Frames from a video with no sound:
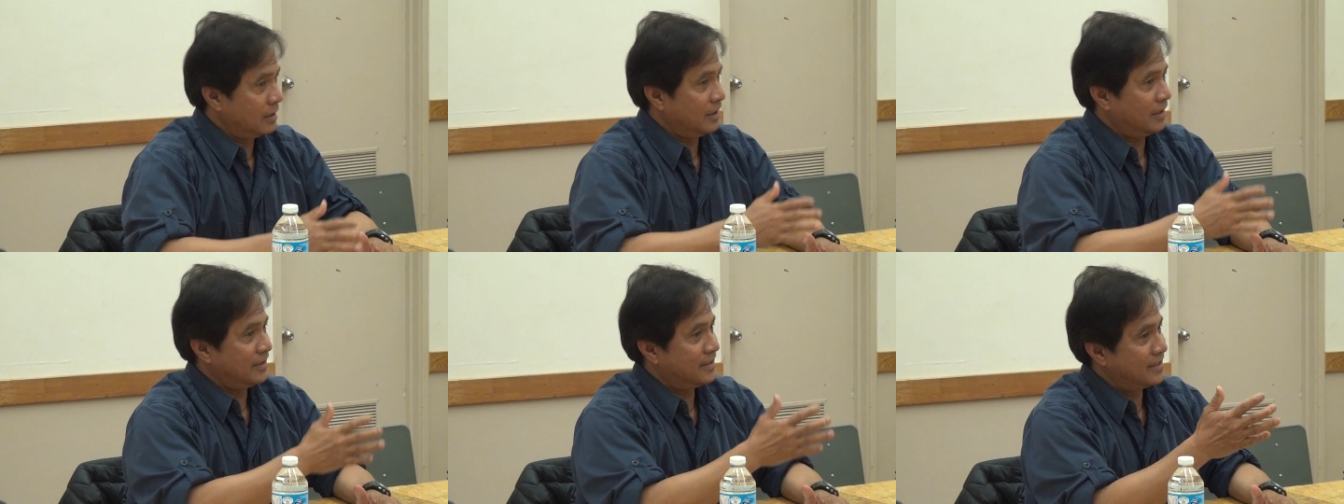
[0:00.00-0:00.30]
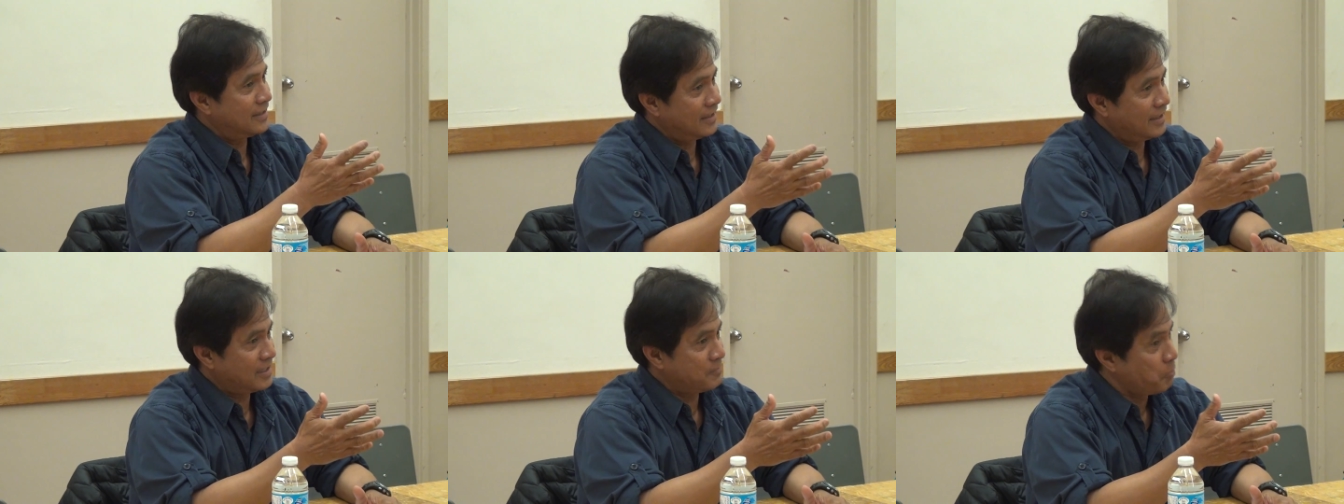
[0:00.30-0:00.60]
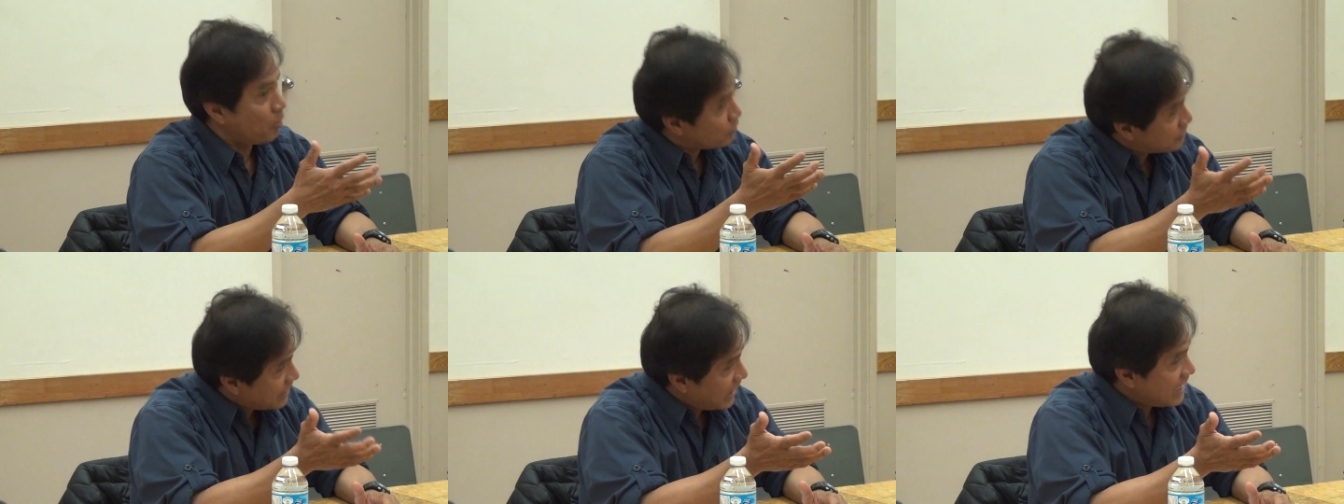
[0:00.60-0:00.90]
It's, it's,
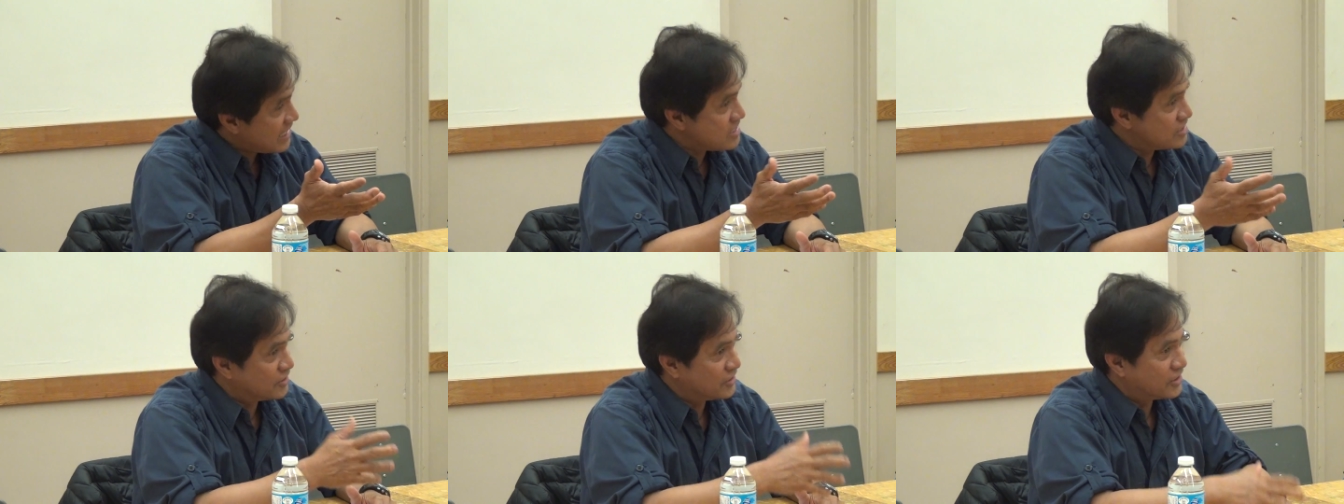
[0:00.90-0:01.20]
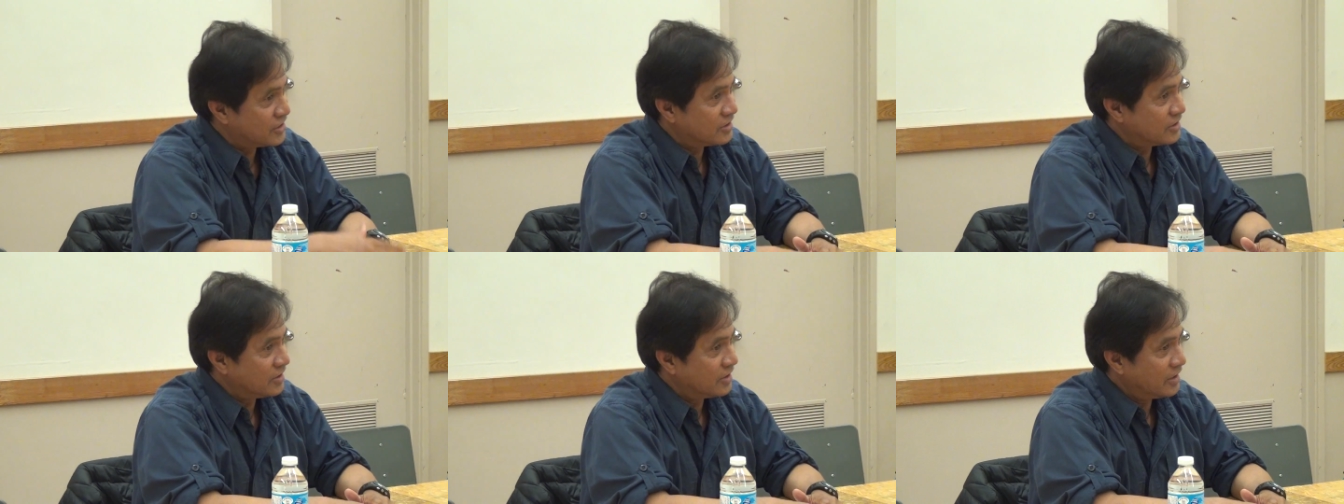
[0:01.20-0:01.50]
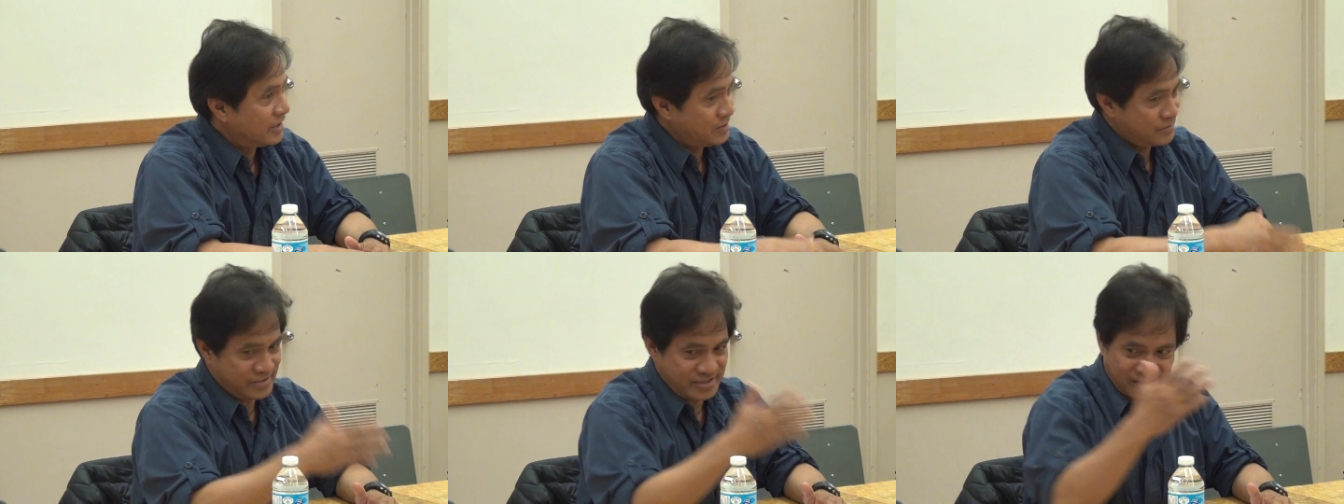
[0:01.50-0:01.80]
spontaneous.
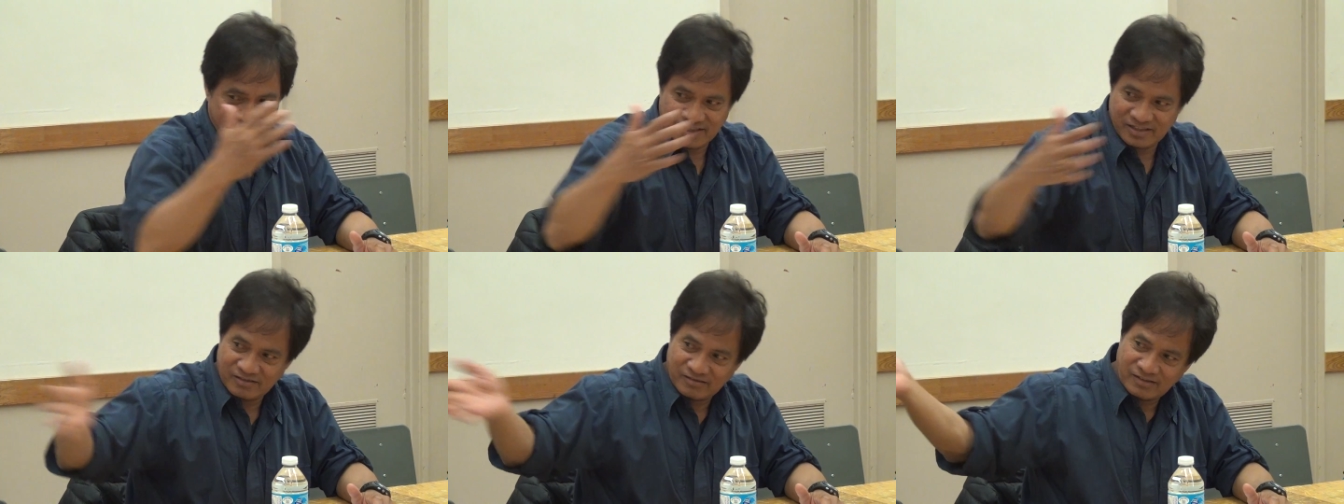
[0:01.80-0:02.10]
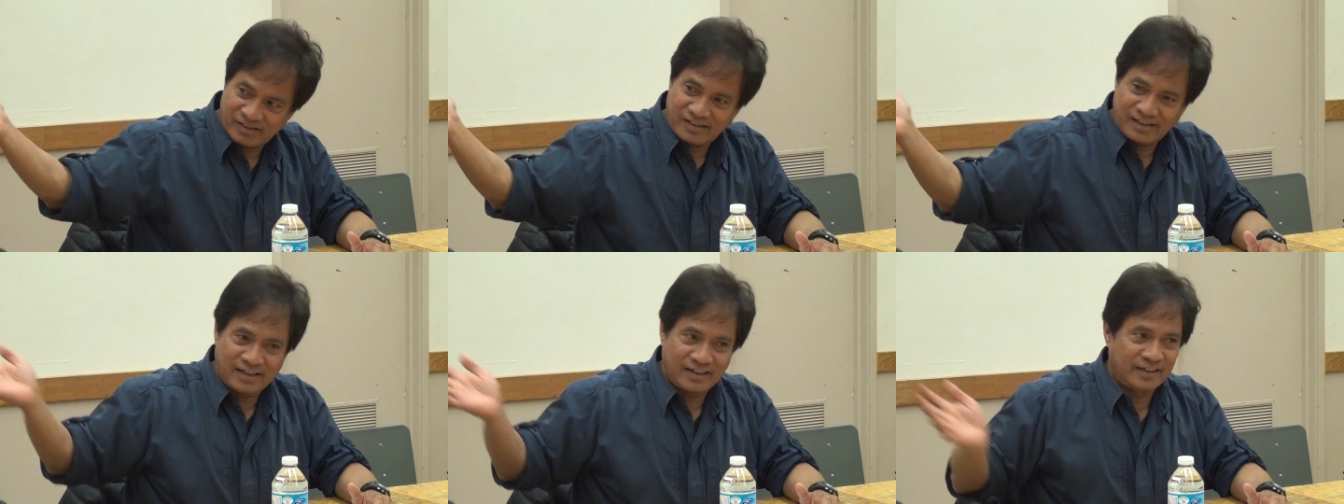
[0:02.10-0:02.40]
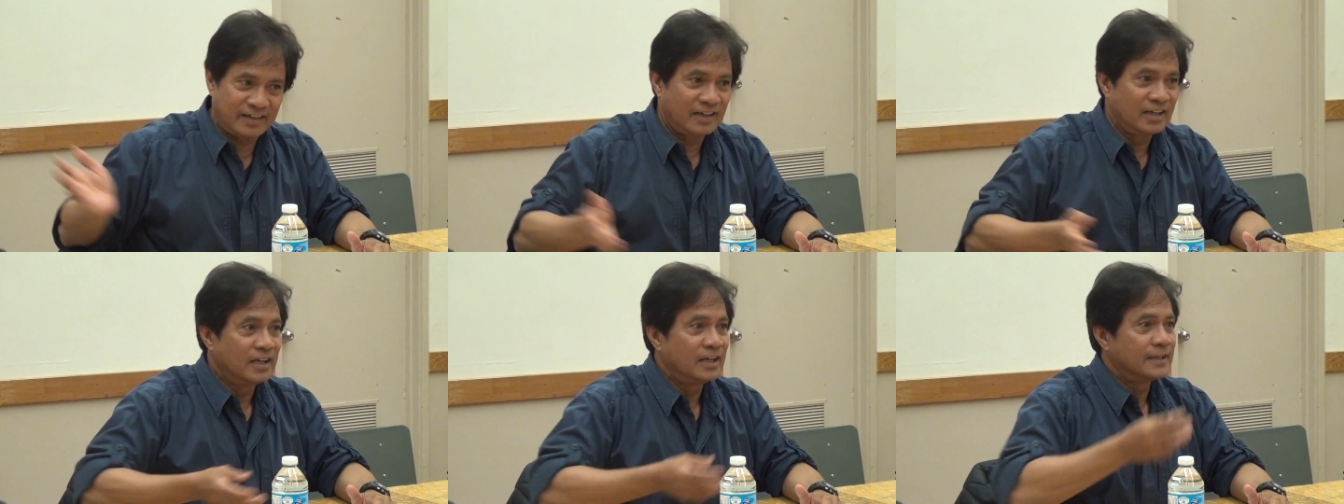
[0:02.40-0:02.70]
It's just an
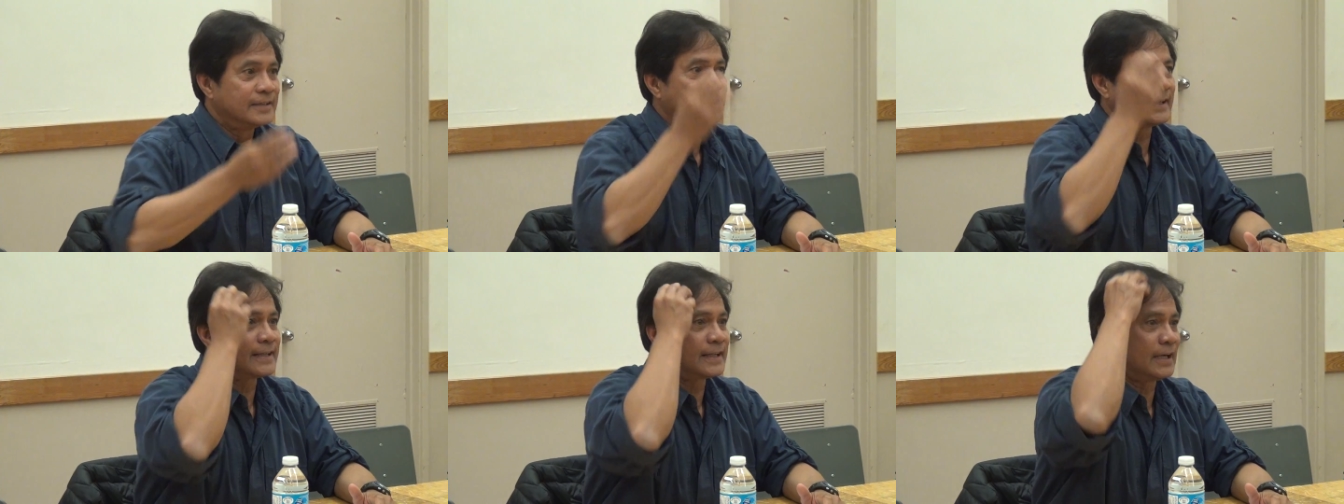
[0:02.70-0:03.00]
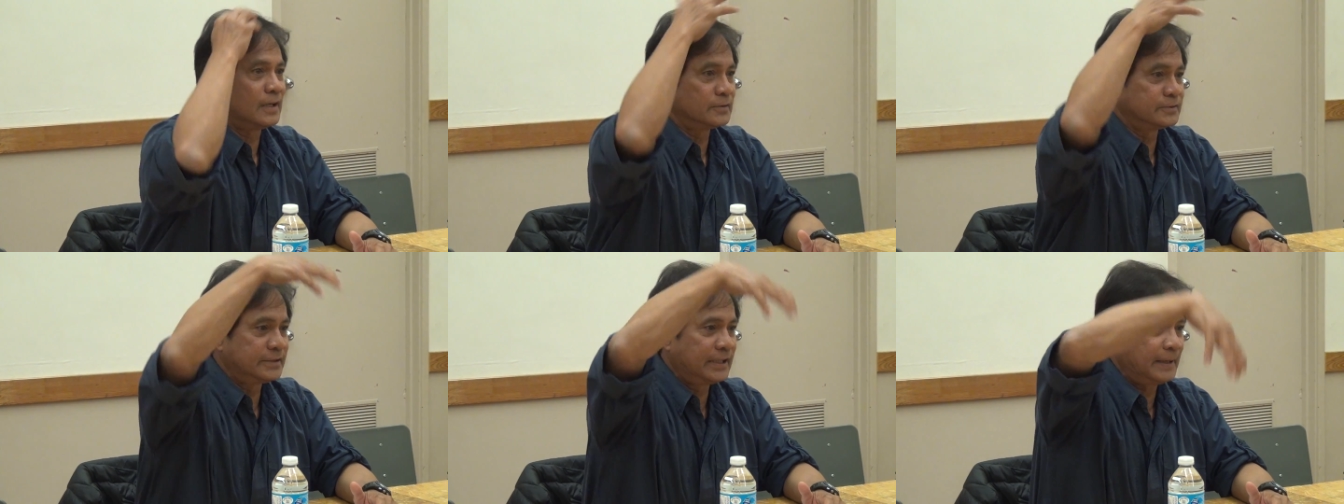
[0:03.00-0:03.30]
ordinary. That's how